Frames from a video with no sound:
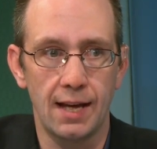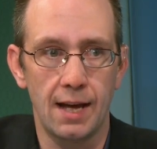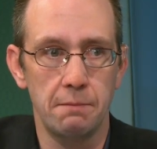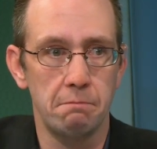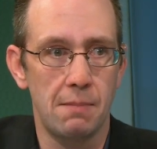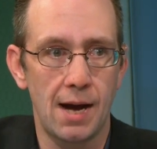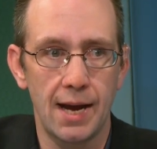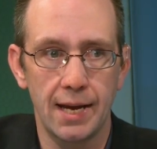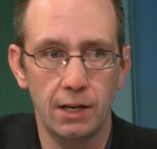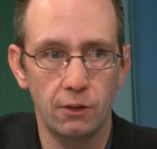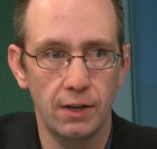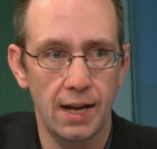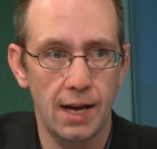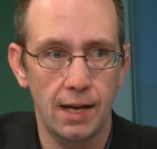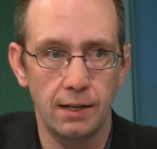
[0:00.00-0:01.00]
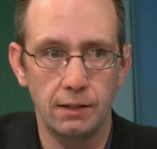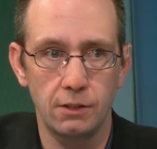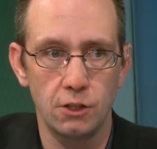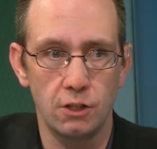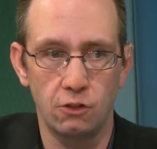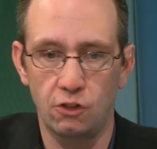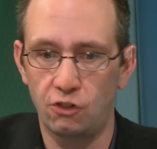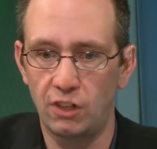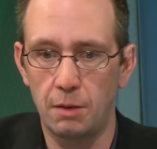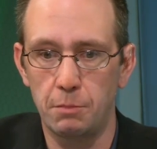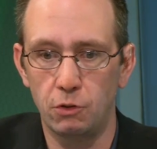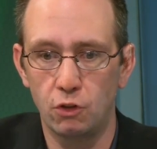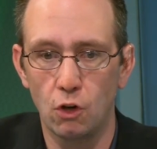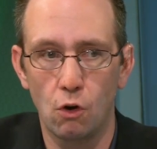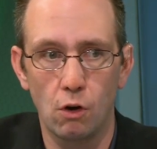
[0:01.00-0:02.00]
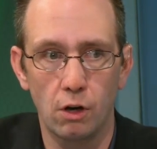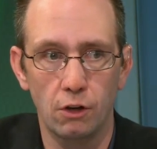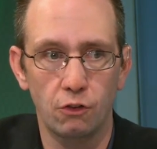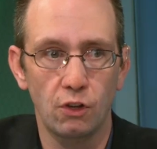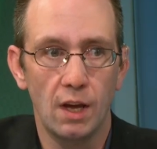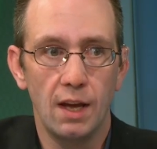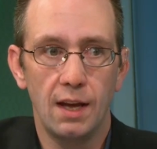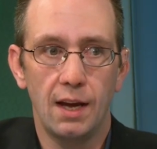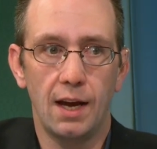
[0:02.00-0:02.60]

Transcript: that my internet is the same as yours,